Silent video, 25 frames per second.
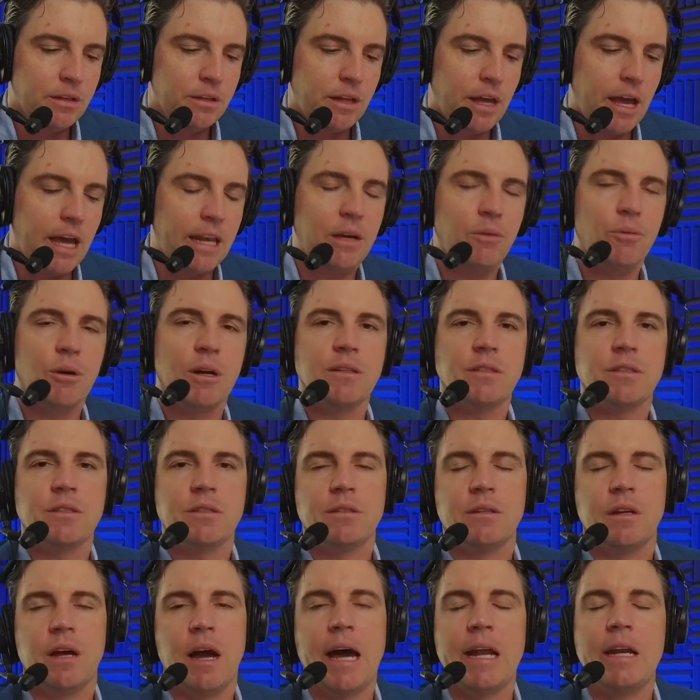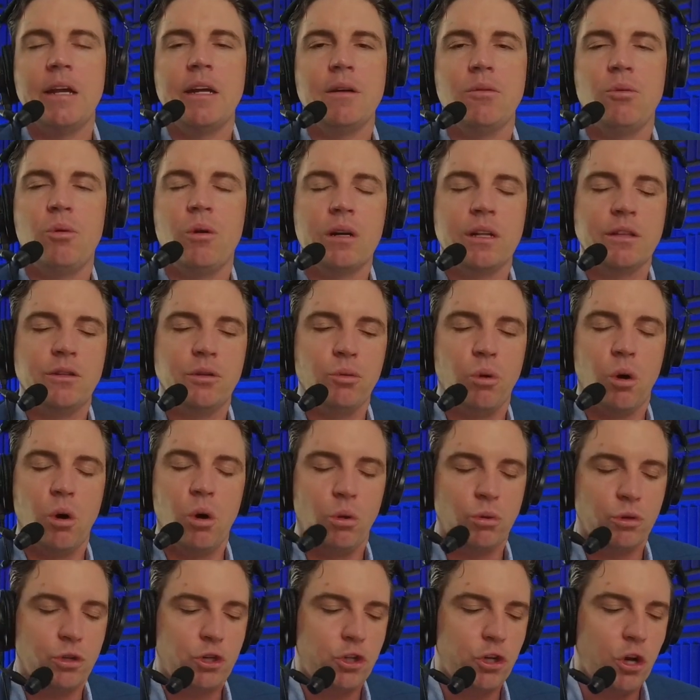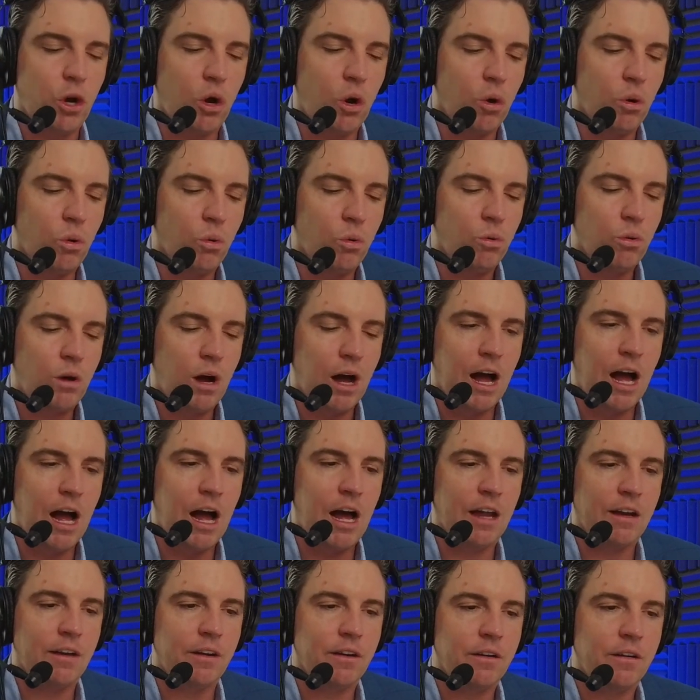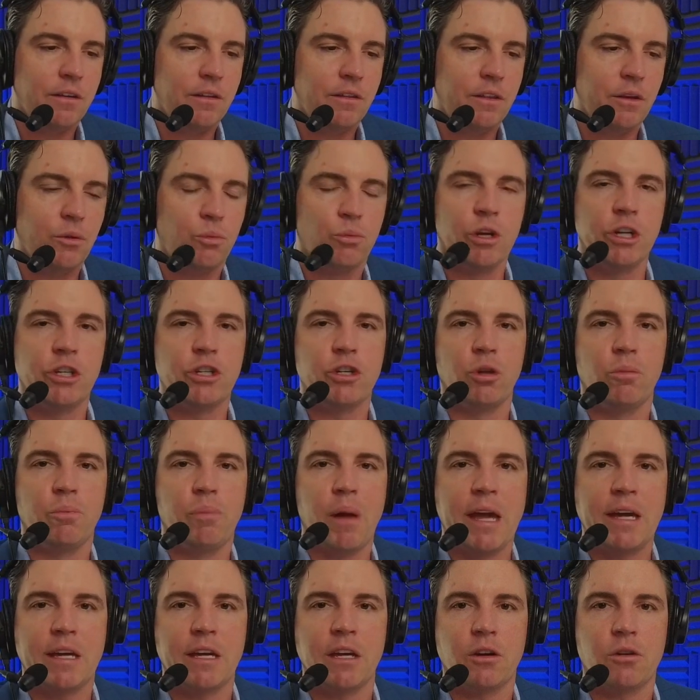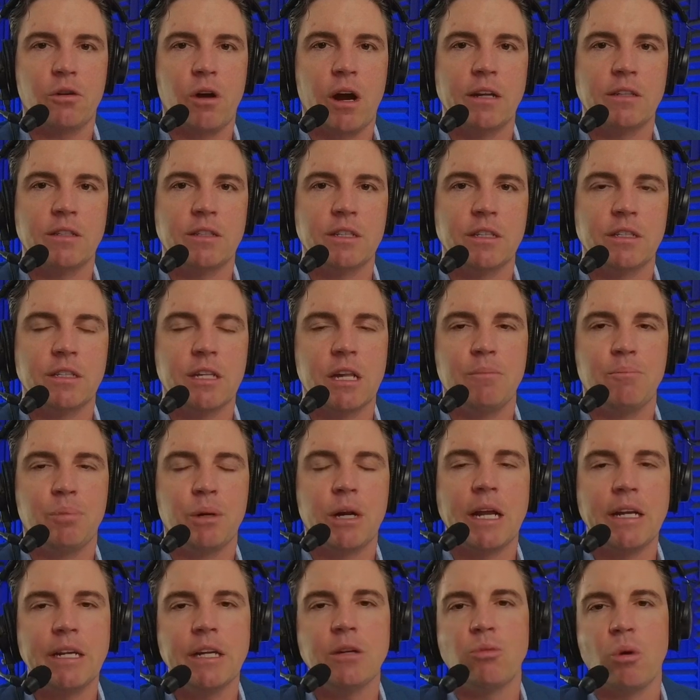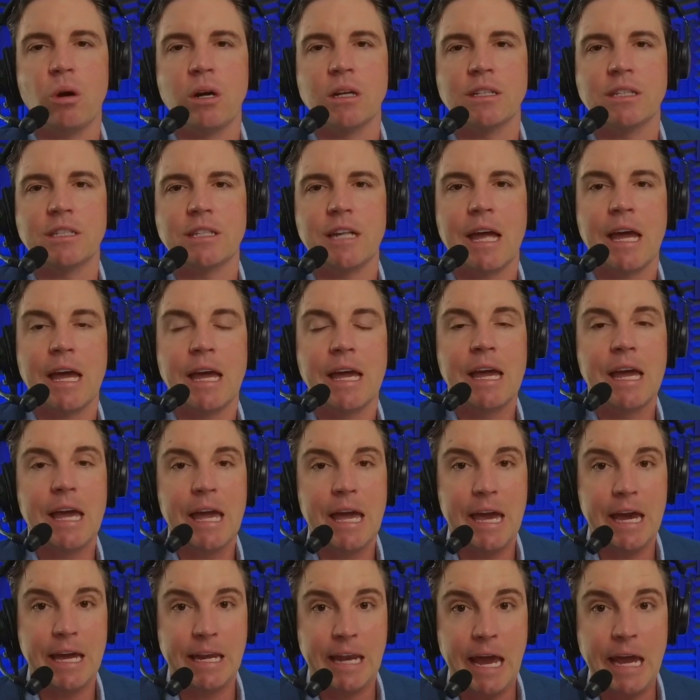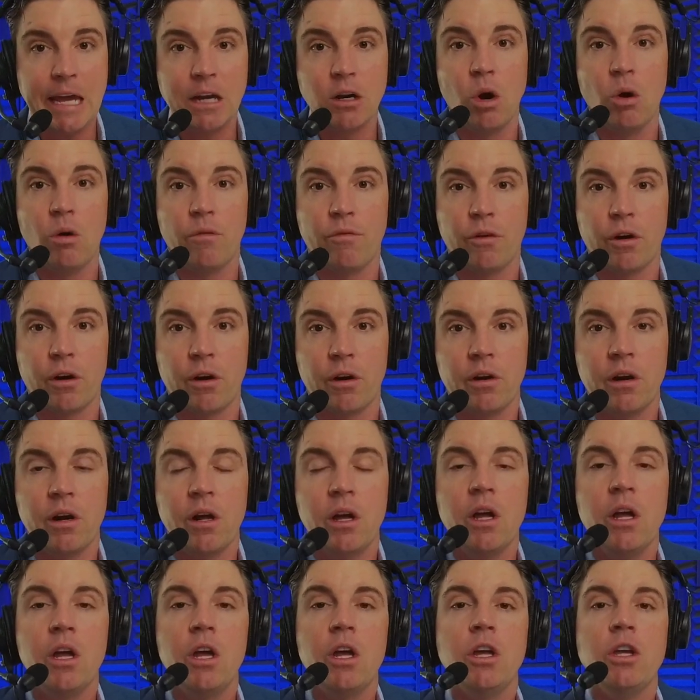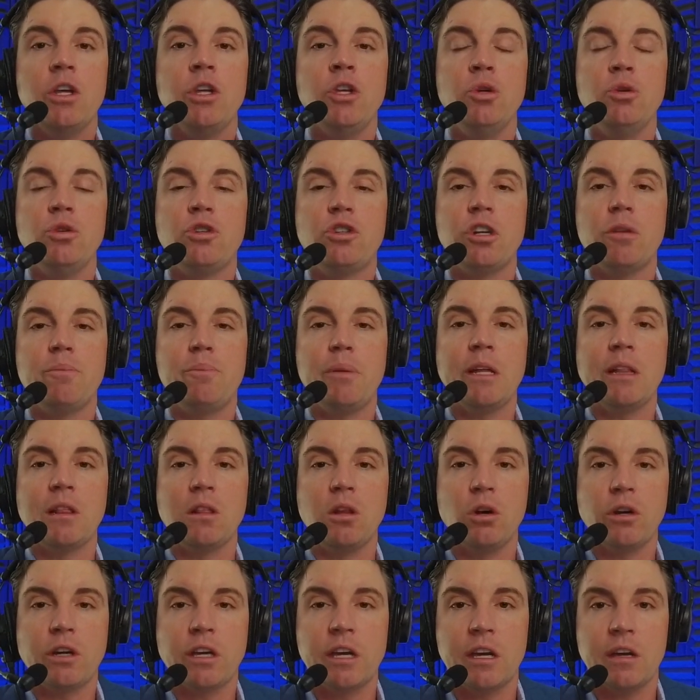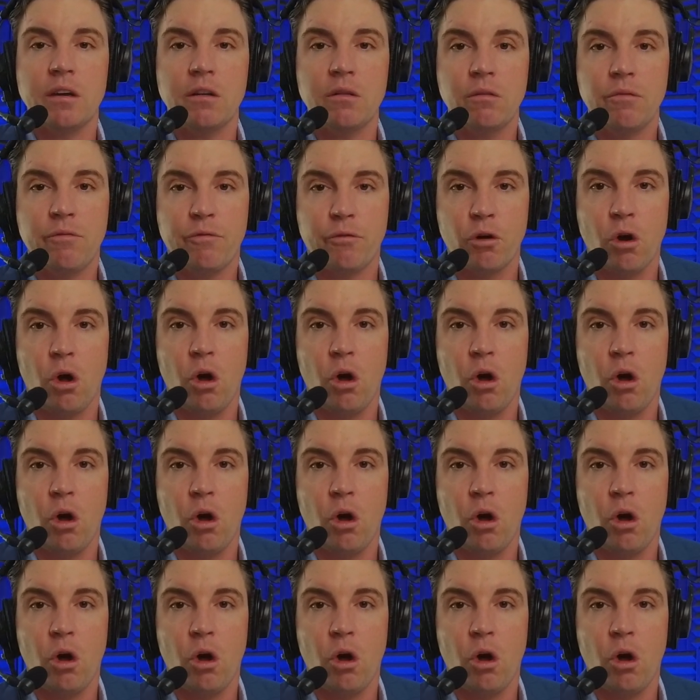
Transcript: anyways, I didn't want to do a whole show on the regional banking crisis, but I did want to say it ain't over. You should be looking for